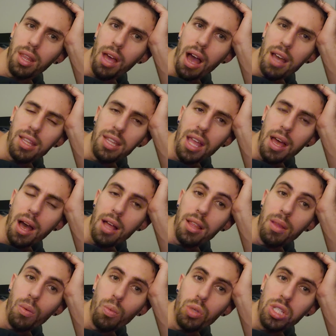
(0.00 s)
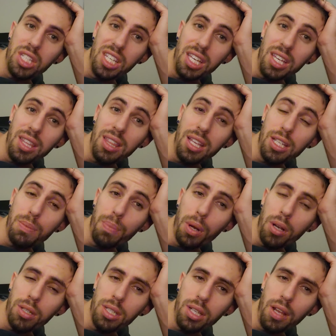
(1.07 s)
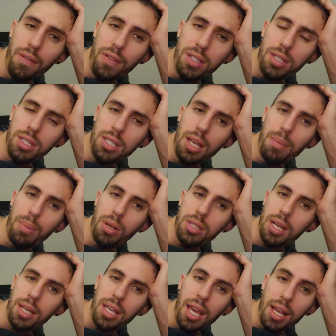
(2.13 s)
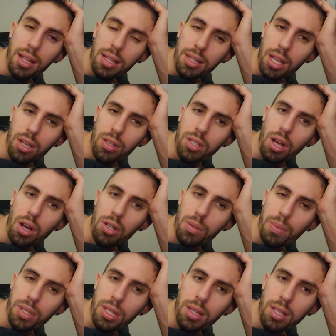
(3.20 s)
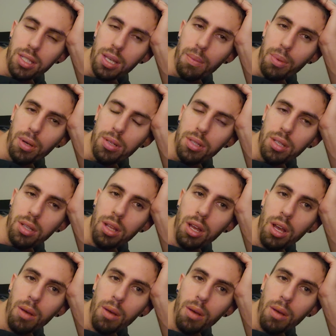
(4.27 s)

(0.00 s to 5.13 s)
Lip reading: I, seeing this person, if it's the same person, I can't tell you it's 100% the same person,